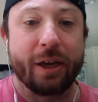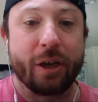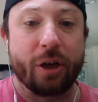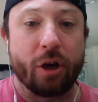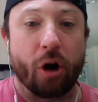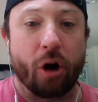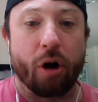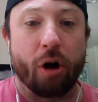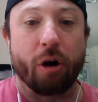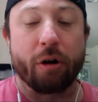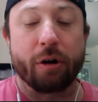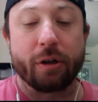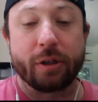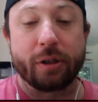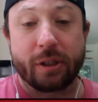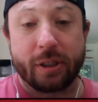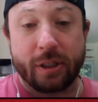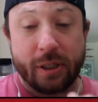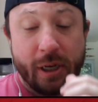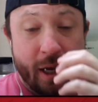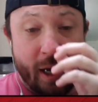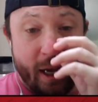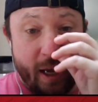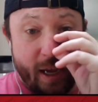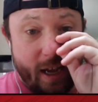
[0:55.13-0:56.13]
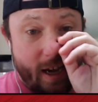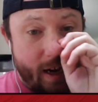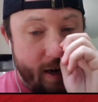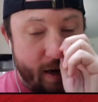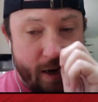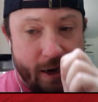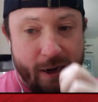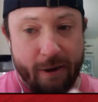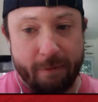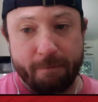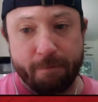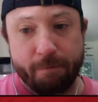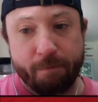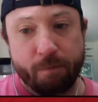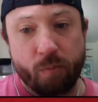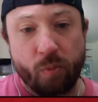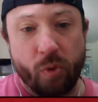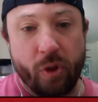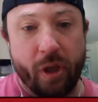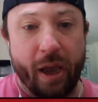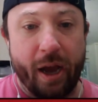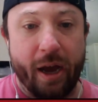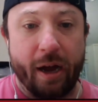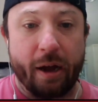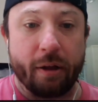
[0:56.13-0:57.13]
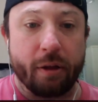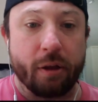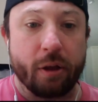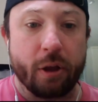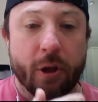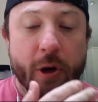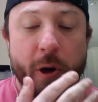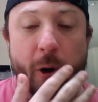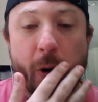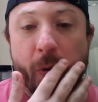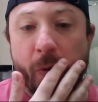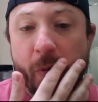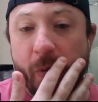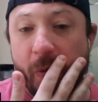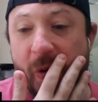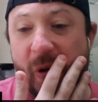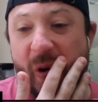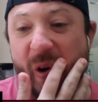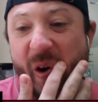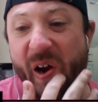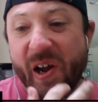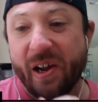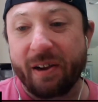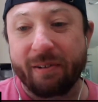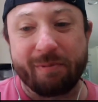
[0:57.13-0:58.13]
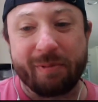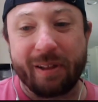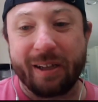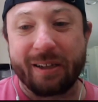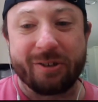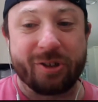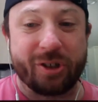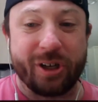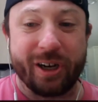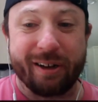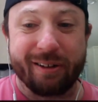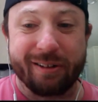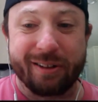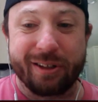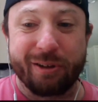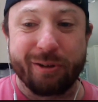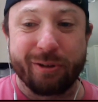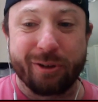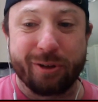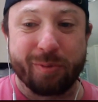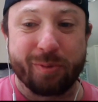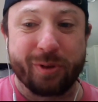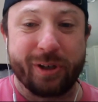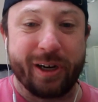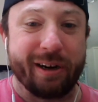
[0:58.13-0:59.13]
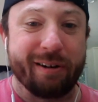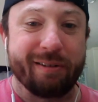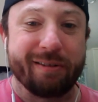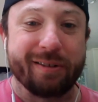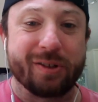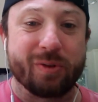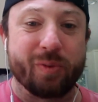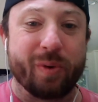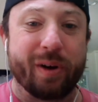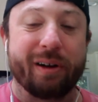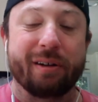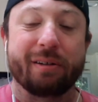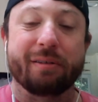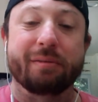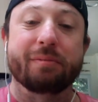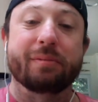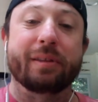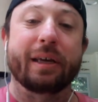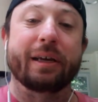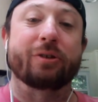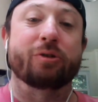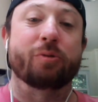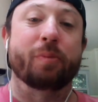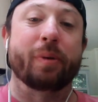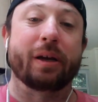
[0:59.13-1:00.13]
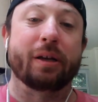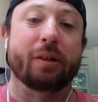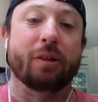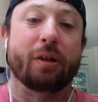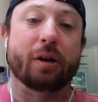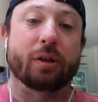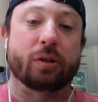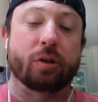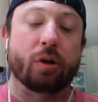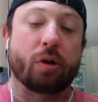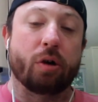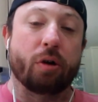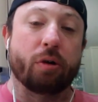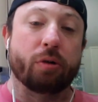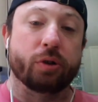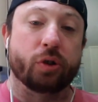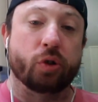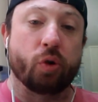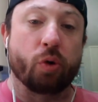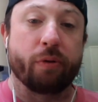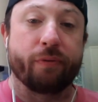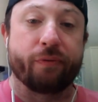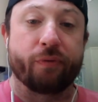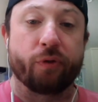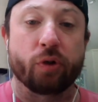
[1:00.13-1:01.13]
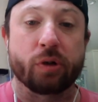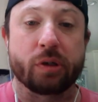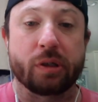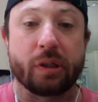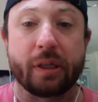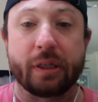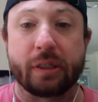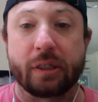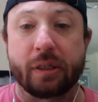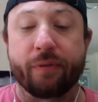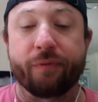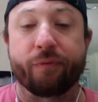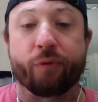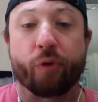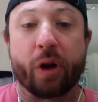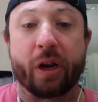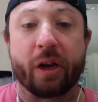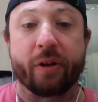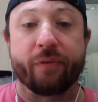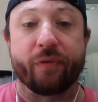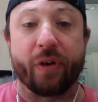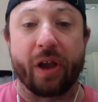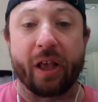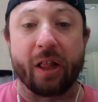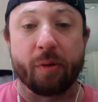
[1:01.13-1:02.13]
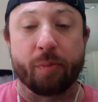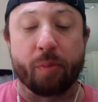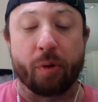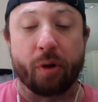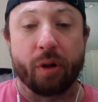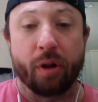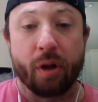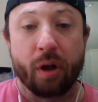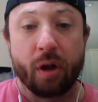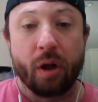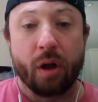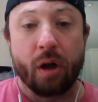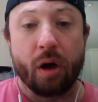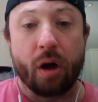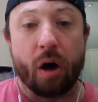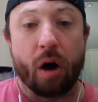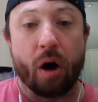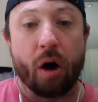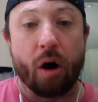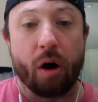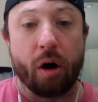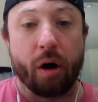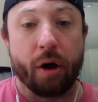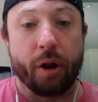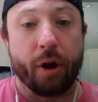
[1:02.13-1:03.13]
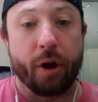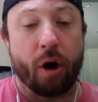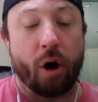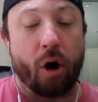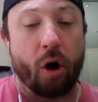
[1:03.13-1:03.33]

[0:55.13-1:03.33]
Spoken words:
Cards. And check out the YouTube channel as well. Thanks for making Locked On Cardinals your first listen, free and available on